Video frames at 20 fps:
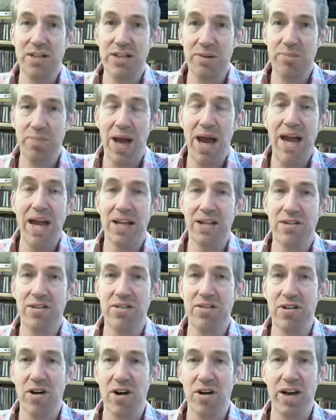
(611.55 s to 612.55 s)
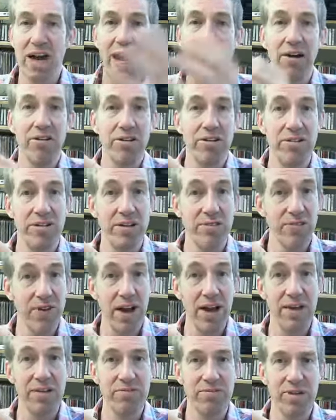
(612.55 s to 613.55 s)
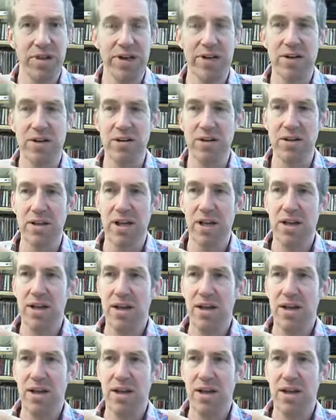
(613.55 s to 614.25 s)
depends on how you define vehicle.